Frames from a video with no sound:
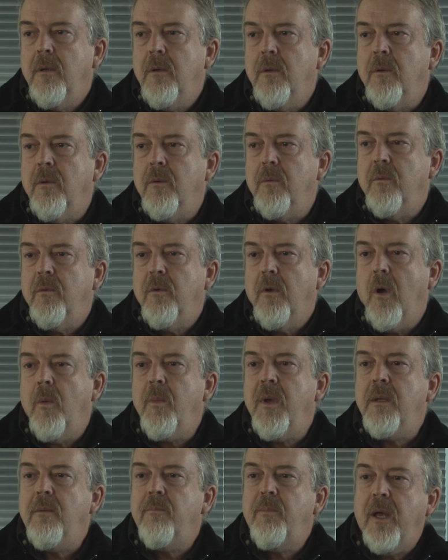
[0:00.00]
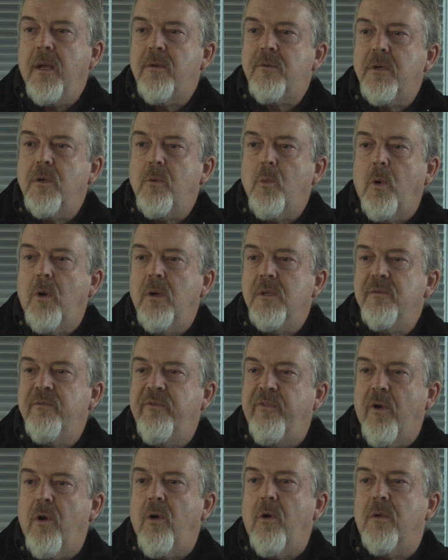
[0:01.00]
You know, I mean, Patrick White's
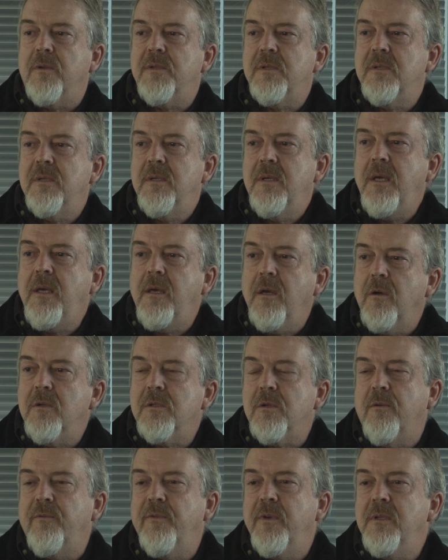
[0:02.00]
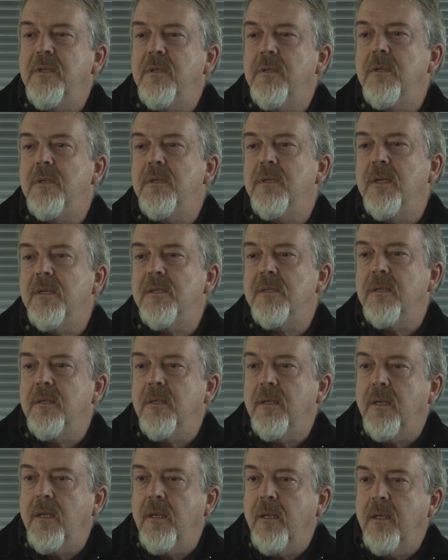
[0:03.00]
Voss, he goes off into the desert
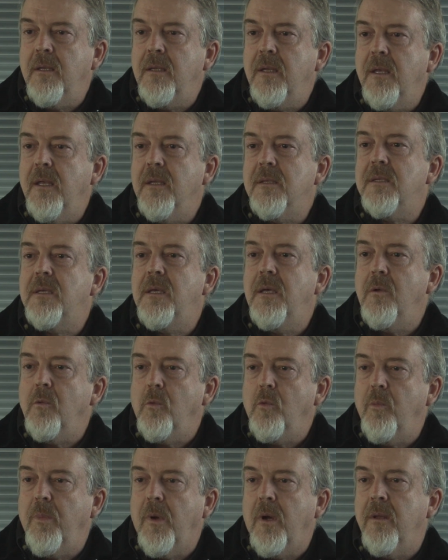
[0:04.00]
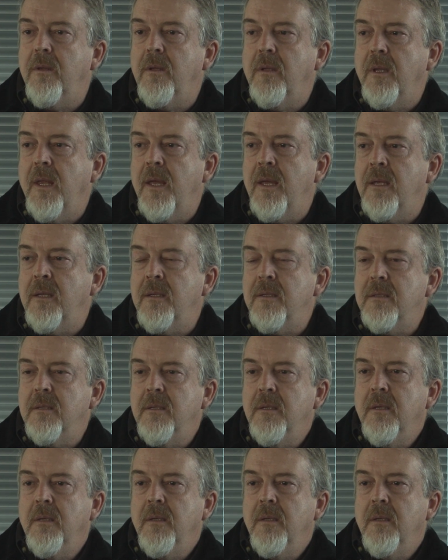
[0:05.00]
and gets killed by the land.